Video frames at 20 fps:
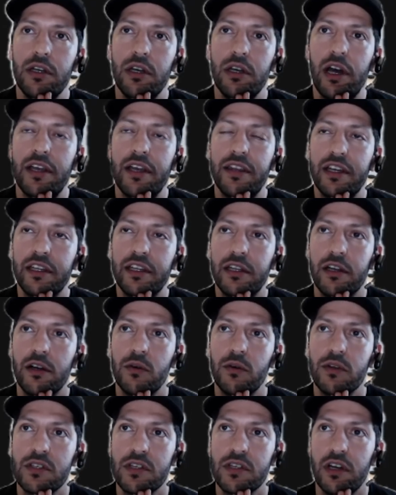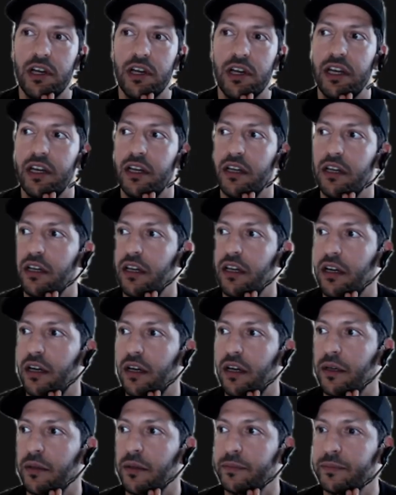I think there was a. a,
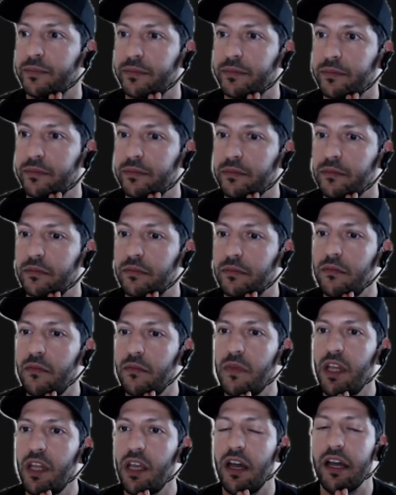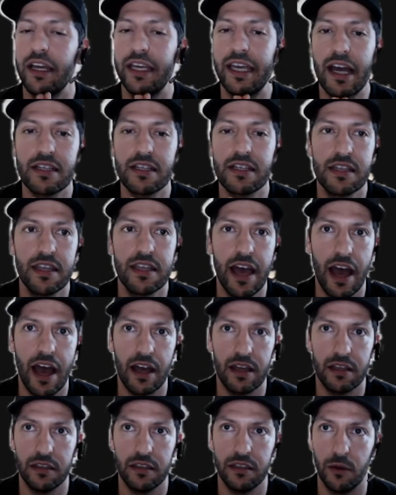a I guess
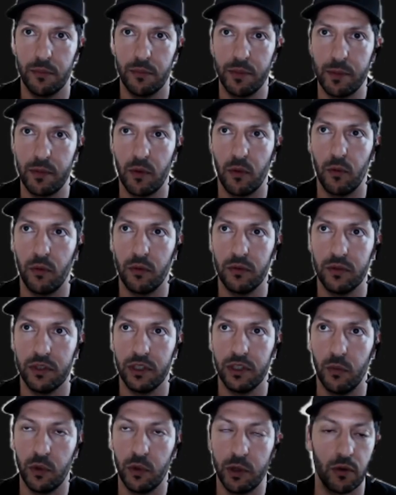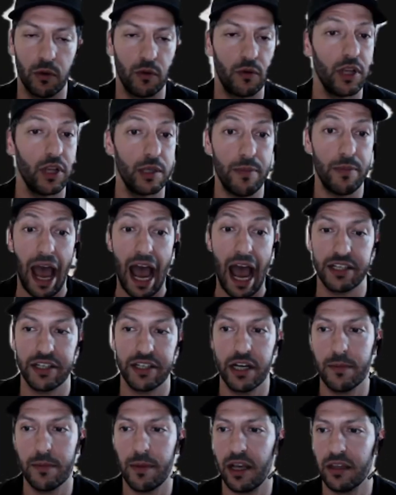that, you know, people, you know, we were really
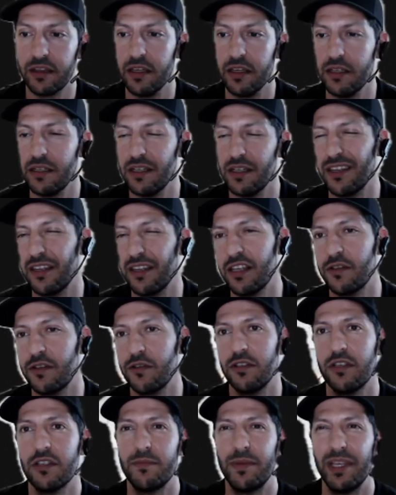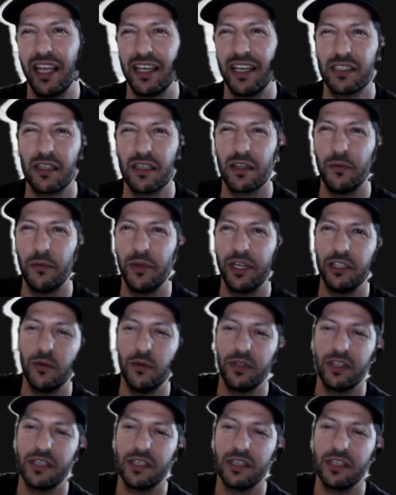passionate about this, and this would just be like something we could do on the